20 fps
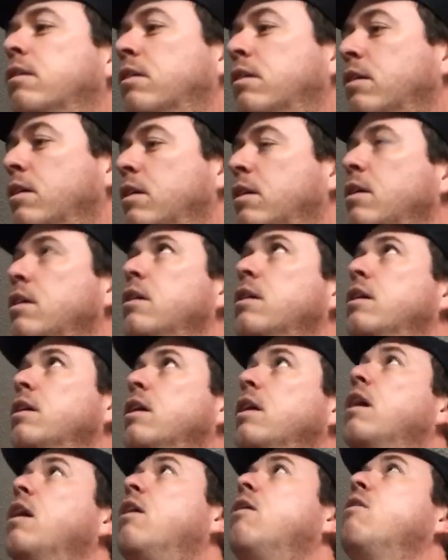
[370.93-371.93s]

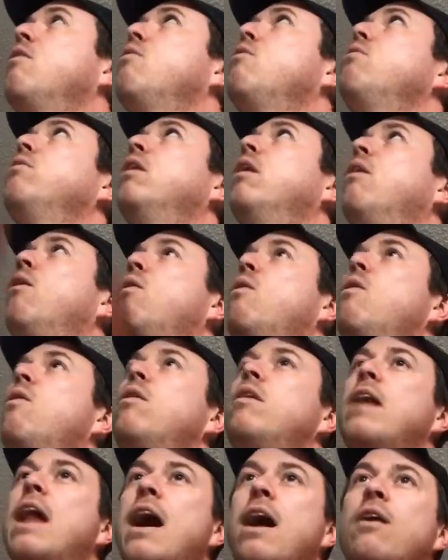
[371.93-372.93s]
Oh, Lord, I
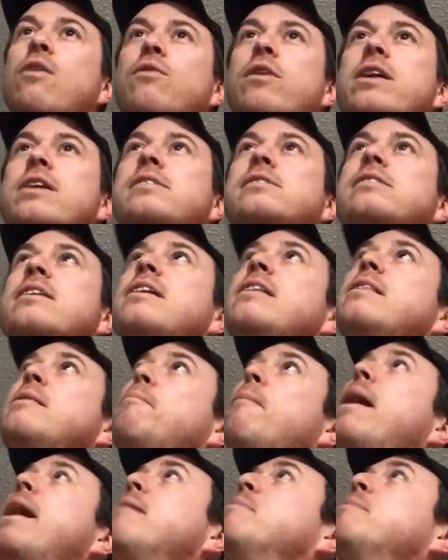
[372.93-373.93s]
already see the Bama people